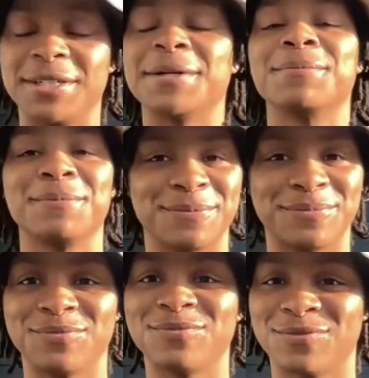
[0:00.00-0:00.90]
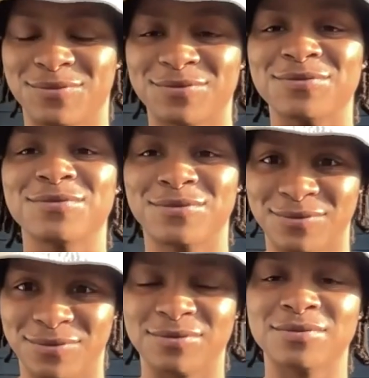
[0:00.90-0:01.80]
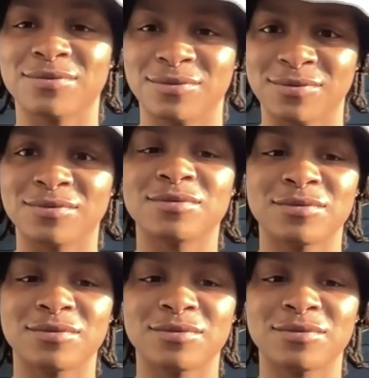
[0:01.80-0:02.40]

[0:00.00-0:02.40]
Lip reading: So for me, like in 8th